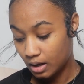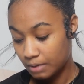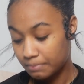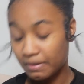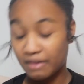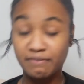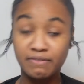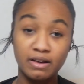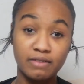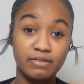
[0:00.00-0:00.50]

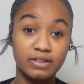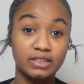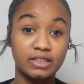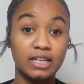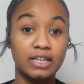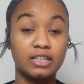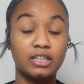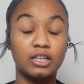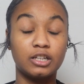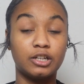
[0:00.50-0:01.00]
My favorite
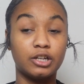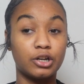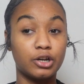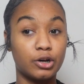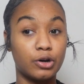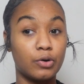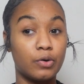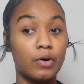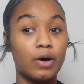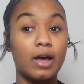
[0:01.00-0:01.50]
thing to
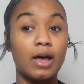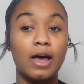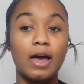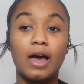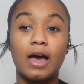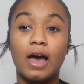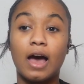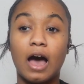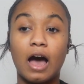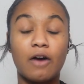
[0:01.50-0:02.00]
do,
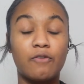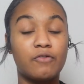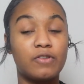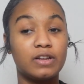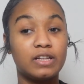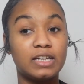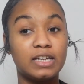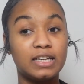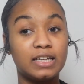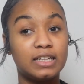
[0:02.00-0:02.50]
I
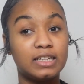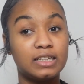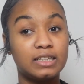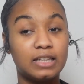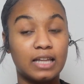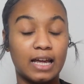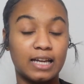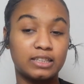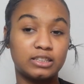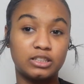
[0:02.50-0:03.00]
really
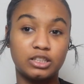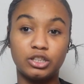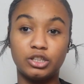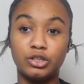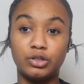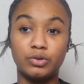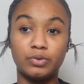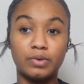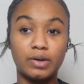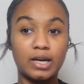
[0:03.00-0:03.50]
like to
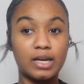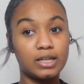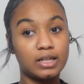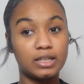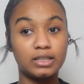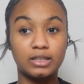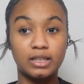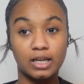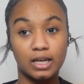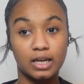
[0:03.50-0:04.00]
do
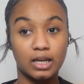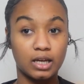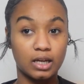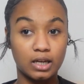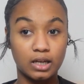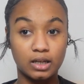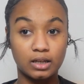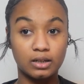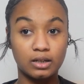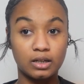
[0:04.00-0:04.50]

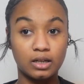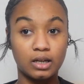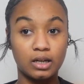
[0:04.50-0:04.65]
anything